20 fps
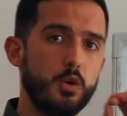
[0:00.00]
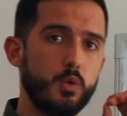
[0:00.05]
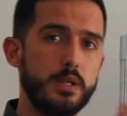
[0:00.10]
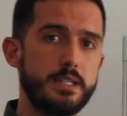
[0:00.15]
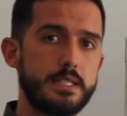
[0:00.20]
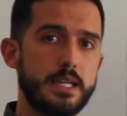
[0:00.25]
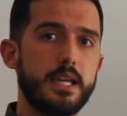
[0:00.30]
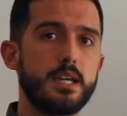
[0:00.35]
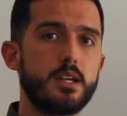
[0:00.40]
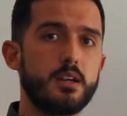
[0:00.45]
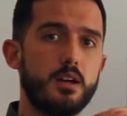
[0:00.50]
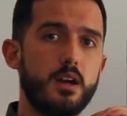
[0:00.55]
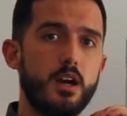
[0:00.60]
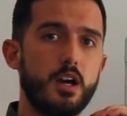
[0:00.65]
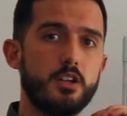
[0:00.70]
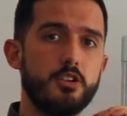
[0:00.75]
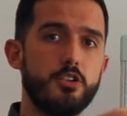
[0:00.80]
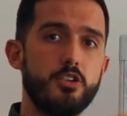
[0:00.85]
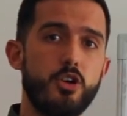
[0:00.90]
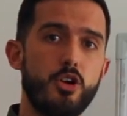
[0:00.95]
we take
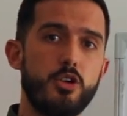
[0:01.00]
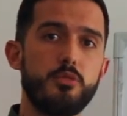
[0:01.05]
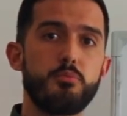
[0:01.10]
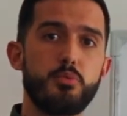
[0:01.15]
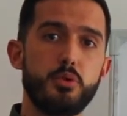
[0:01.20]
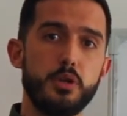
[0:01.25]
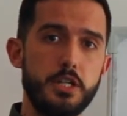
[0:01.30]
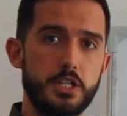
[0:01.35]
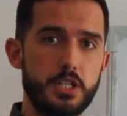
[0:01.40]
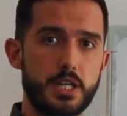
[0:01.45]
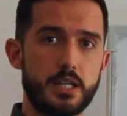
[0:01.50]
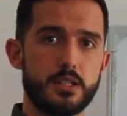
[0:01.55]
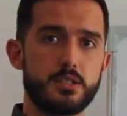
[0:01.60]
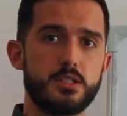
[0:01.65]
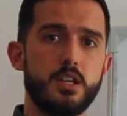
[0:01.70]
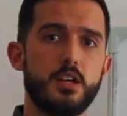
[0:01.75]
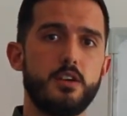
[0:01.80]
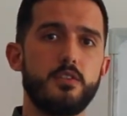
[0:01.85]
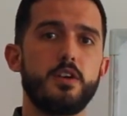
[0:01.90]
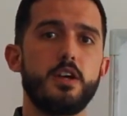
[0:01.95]
a non-pre-chat
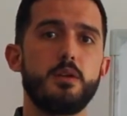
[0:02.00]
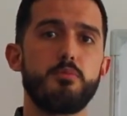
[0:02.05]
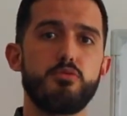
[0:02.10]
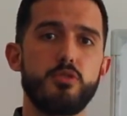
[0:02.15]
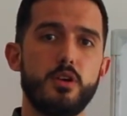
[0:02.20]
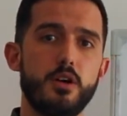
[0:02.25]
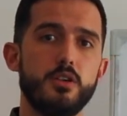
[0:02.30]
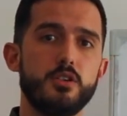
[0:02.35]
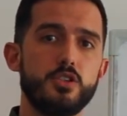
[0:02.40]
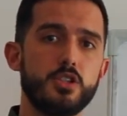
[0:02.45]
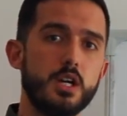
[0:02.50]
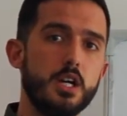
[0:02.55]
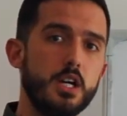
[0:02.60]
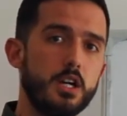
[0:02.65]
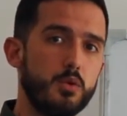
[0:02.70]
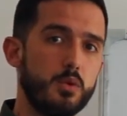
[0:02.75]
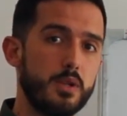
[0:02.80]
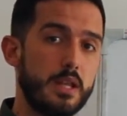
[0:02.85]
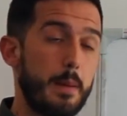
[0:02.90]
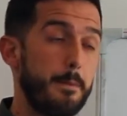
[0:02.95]
survey approach.
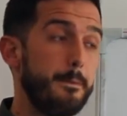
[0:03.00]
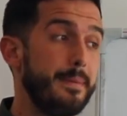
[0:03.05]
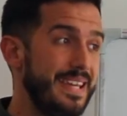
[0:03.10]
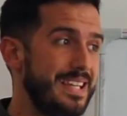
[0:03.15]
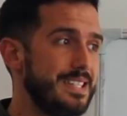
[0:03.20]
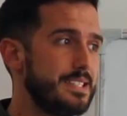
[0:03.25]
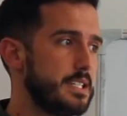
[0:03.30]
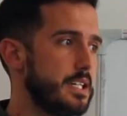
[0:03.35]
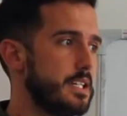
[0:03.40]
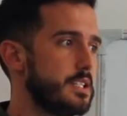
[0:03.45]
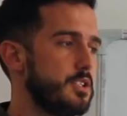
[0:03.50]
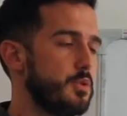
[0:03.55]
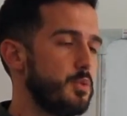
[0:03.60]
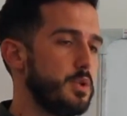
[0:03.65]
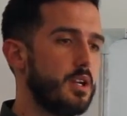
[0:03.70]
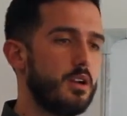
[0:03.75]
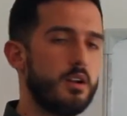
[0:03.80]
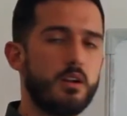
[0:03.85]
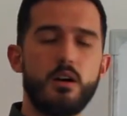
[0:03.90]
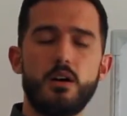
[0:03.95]
What that means is that we
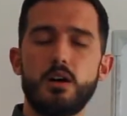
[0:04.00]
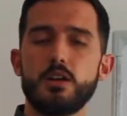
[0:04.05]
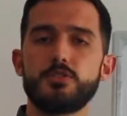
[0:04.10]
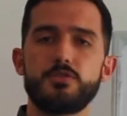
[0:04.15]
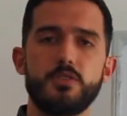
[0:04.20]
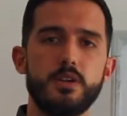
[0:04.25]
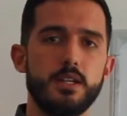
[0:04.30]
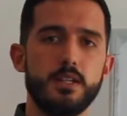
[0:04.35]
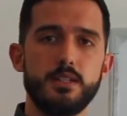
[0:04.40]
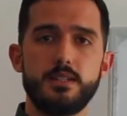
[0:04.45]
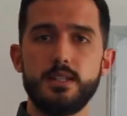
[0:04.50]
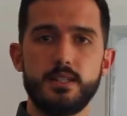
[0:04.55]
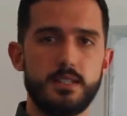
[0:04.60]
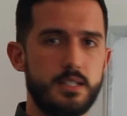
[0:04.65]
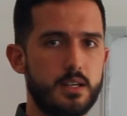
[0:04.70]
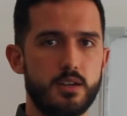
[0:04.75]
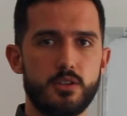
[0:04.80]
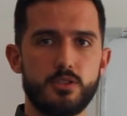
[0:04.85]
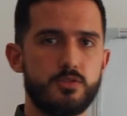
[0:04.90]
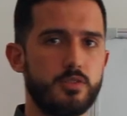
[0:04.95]
don't ask for any
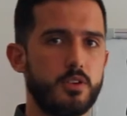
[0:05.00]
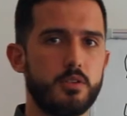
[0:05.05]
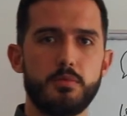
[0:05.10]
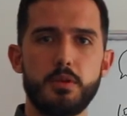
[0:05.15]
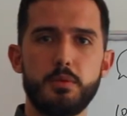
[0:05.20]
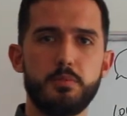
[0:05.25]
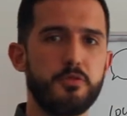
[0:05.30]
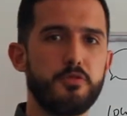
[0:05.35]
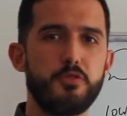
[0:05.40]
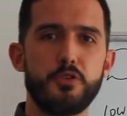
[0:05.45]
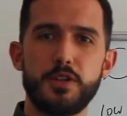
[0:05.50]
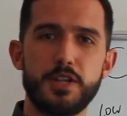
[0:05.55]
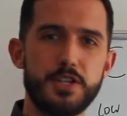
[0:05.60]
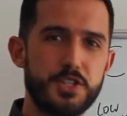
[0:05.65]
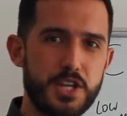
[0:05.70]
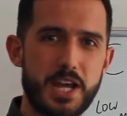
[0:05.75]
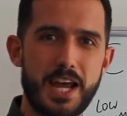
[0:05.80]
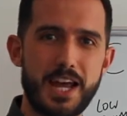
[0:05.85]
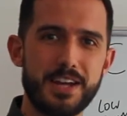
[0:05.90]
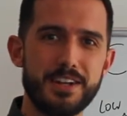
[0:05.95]
details from them before they
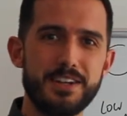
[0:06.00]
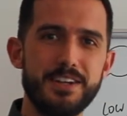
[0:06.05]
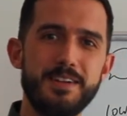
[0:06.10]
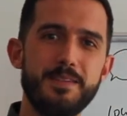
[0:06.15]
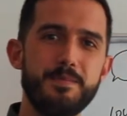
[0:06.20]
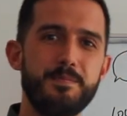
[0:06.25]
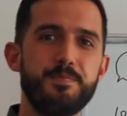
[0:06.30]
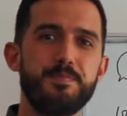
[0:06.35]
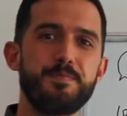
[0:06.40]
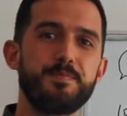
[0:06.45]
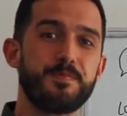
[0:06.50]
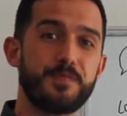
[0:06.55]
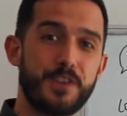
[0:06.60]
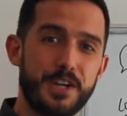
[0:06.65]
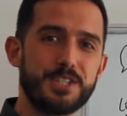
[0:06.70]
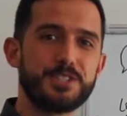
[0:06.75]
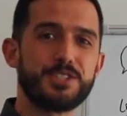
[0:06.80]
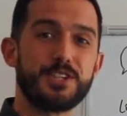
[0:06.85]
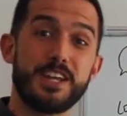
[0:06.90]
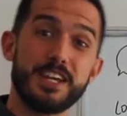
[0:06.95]
chat,
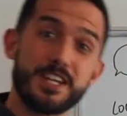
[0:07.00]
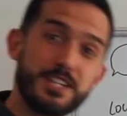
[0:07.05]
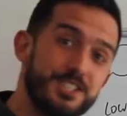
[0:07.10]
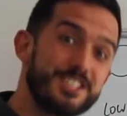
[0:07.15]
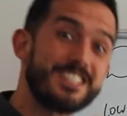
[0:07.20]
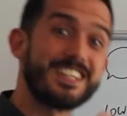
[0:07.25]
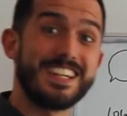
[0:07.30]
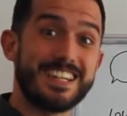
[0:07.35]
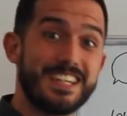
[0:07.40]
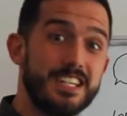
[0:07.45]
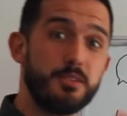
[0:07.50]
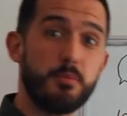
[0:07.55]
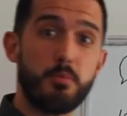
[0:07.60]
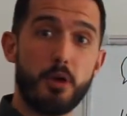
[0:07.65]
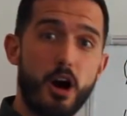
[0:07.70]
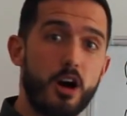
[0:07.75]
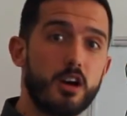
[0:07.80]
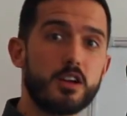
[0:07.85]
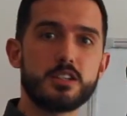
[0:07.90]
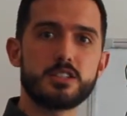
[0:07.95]
right? So they can just click in the
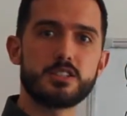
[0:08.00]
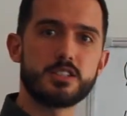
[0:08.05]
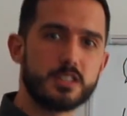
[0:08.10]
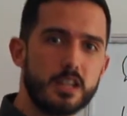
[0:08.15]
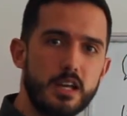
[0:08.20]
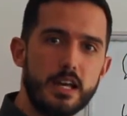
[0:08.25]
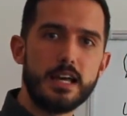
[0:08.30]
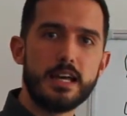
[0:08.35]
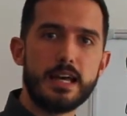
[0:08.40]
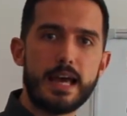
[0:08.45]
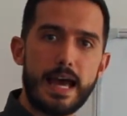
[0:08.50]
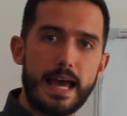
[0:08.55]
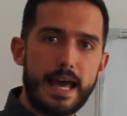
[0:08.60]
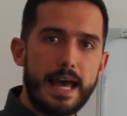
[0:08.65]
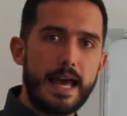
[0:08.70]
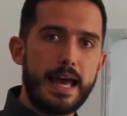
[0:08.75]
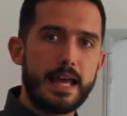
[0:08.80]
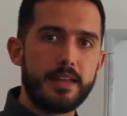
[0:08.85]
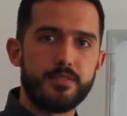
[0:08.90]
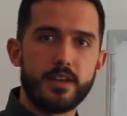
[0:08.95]
box
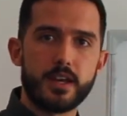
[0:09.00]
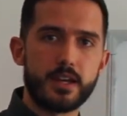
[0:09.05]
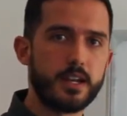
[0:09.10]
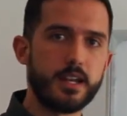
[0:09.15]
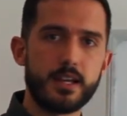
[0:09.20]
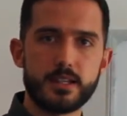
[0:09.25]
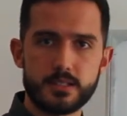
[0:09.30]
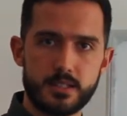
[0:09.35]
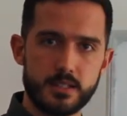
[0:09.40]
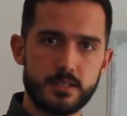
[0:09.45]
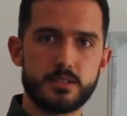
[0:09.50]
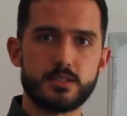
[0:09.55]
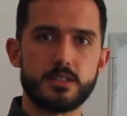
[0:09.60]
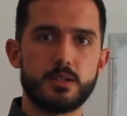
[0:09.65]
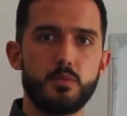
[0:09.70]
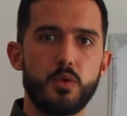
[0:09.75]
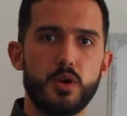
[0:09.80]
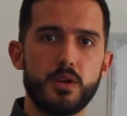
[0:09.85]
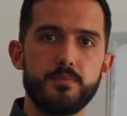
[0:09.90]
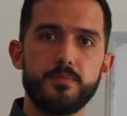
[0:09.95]
and they're connected to
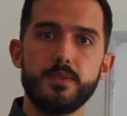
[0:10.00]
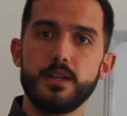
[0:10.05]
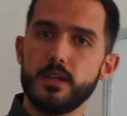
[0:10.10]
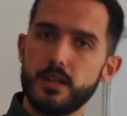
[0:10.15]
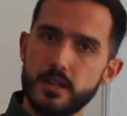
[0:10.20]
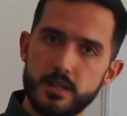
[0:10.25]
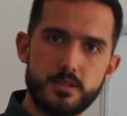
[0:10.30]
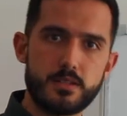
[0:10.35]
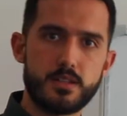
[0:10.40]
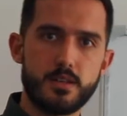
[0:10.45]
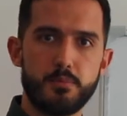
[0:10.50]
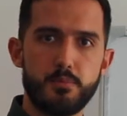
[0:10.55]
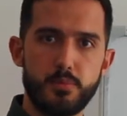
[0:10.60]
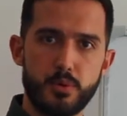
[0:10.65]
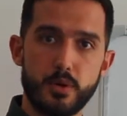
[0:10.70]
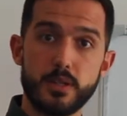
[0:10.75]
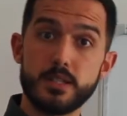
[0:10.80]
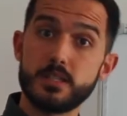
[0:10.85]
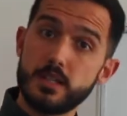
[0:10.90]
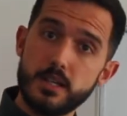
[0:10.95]
someone. It's
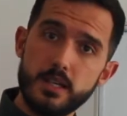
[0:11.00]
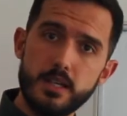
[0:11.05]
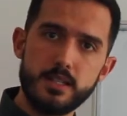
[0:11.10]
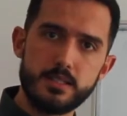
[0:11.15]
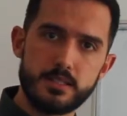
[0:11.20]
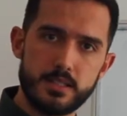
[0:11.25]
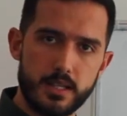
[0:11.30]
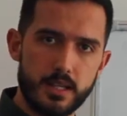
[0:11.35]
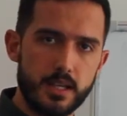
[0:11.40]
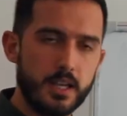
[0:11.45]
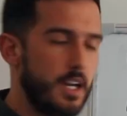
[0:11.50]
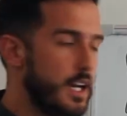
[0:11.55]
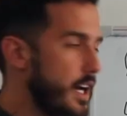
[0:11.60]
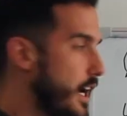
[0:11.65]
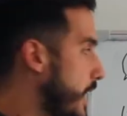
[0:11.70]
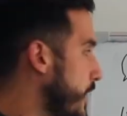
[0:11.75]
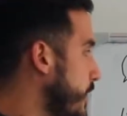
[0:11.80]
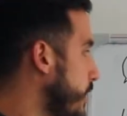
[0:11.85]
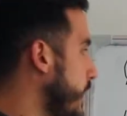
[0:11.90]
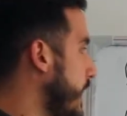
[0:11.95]
simple, it's easy.
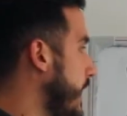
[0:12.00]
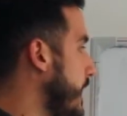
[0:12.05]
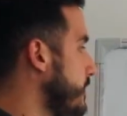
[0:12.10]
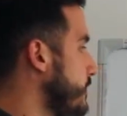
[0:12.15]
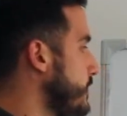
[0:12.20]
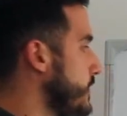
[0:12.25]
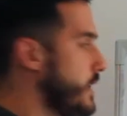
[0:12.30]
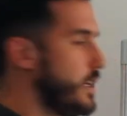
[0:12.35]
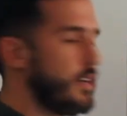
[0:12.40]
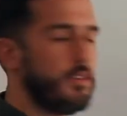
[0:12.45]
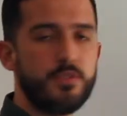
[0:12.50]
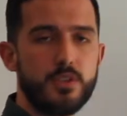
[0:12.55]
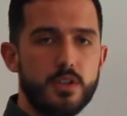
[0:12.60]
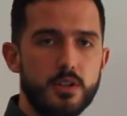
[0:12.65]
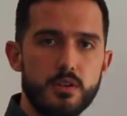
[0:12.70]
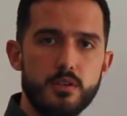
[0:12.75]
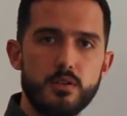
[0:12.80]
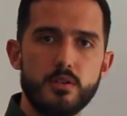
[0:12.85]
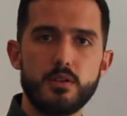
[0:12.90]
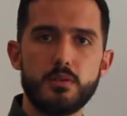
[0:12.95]
I don't have to give
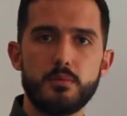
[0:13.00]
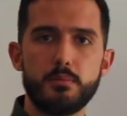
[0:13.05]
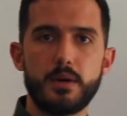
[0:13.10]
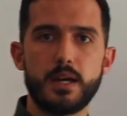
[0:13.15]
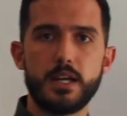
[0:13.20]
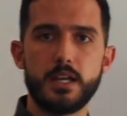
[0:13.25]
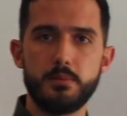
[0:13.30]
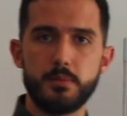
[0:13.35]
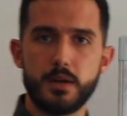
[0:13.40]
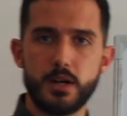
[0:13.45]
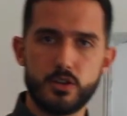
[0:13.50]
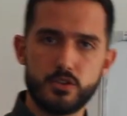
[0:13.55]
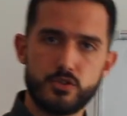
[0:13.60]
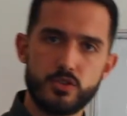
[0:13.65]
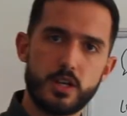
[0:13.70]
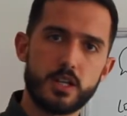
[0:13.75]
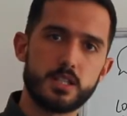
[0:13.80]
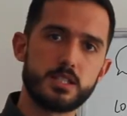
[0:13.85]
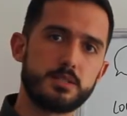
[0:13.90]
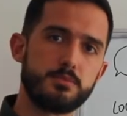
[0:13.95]
you my email
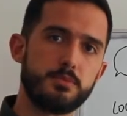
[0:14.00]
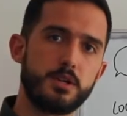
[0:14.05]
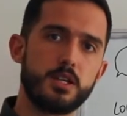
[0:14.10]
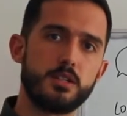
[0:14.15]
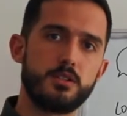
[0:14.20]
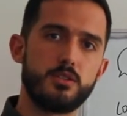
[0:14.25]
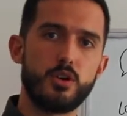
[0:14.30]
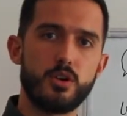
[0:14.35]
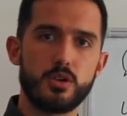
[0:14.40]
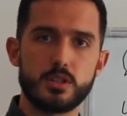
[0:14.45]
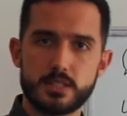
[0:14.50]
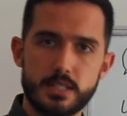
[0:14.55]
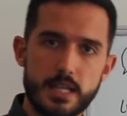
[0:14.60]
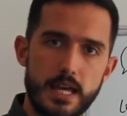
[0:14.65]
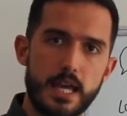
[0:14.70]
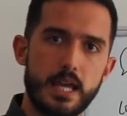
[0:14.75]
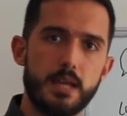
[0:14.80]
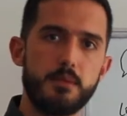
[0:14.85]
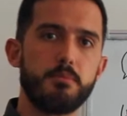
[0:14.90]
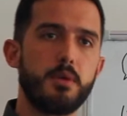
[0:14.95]
address, my dog's
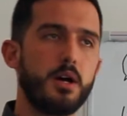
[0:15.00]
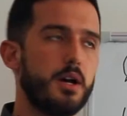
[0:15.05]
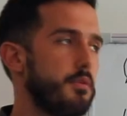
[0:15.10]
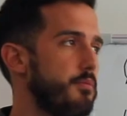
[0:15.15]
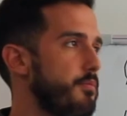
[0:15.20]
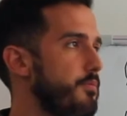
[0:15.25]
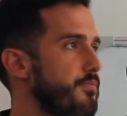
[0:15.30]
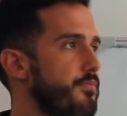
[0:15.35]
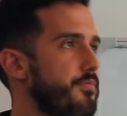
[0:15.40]
name, my